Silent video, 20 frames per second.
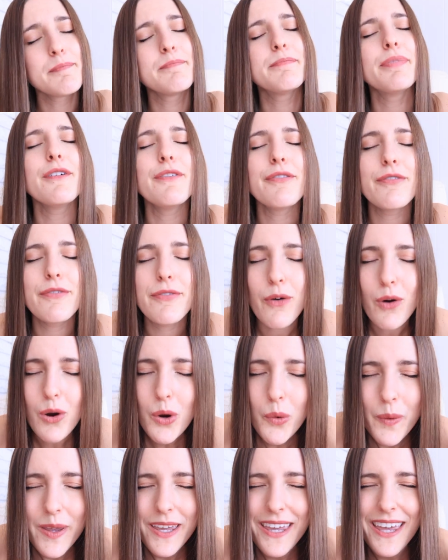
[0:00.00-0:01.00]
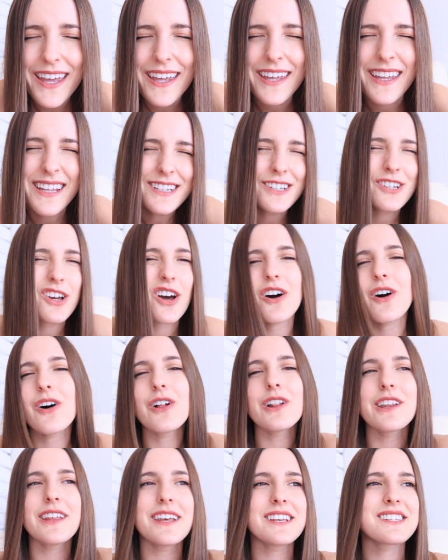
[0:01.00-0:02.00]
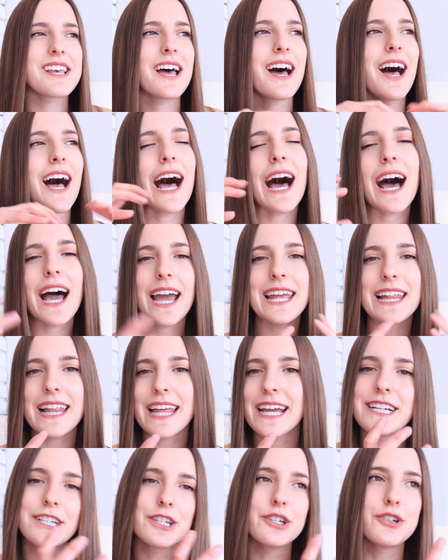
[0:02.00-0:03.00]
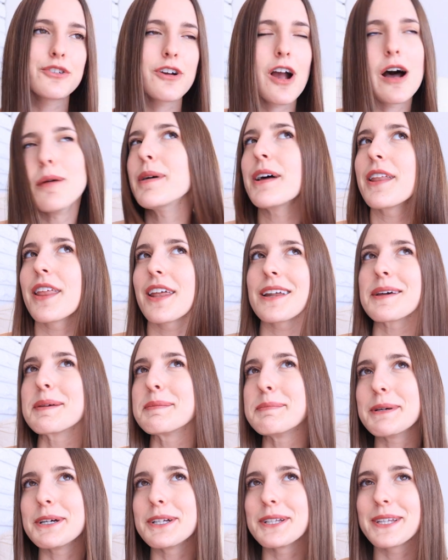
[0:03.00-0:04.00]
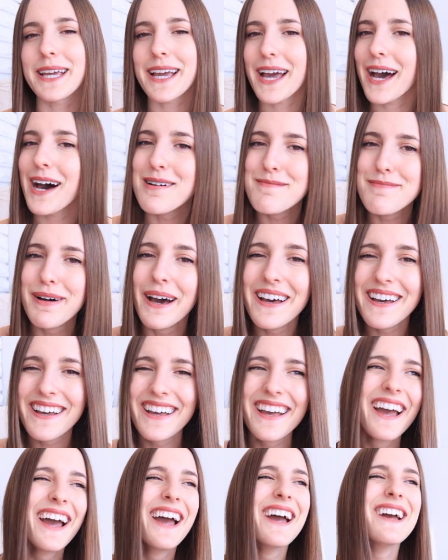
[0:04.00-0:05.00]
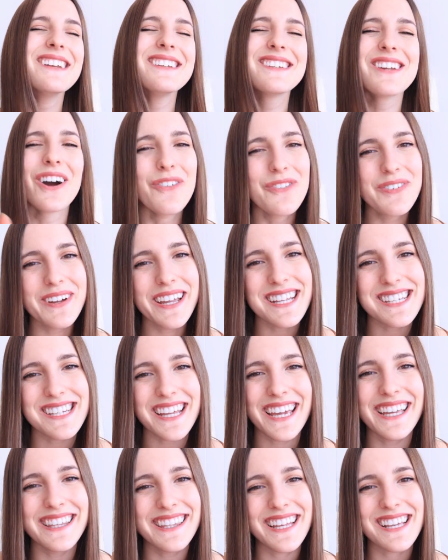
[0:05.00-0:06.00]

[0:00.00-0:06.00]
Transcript: before we get into all this highlight drama that I'm building up, don't forget to hit